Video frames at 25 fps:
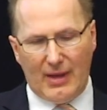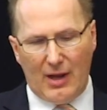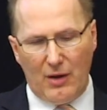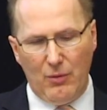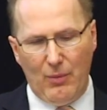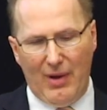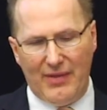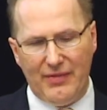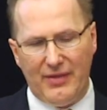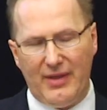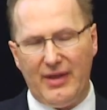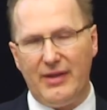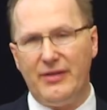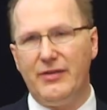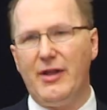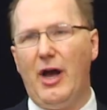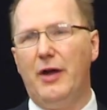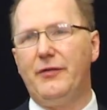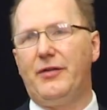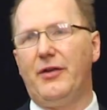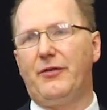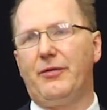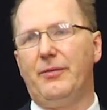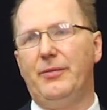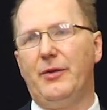
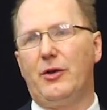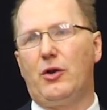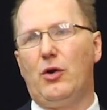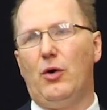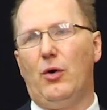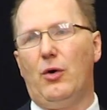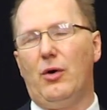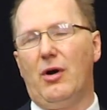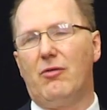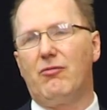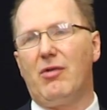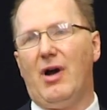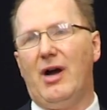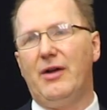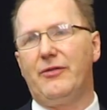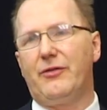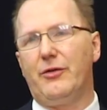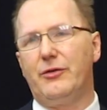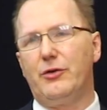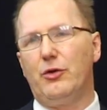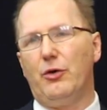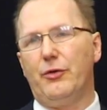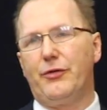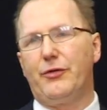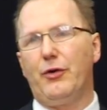notice from the court arrives
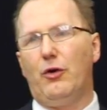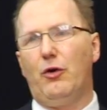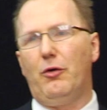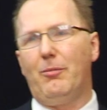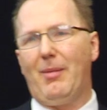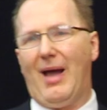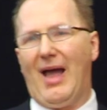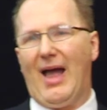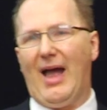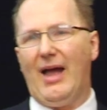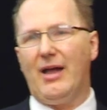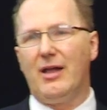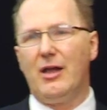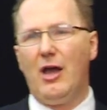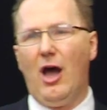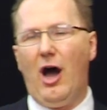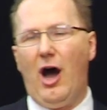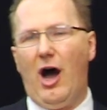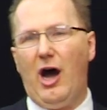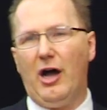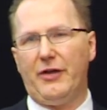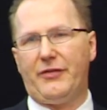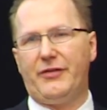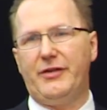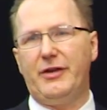on your doormat
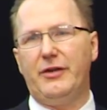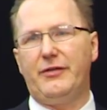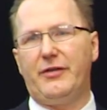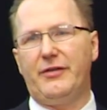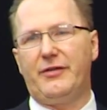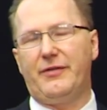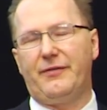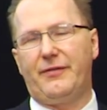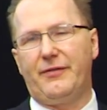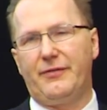asking you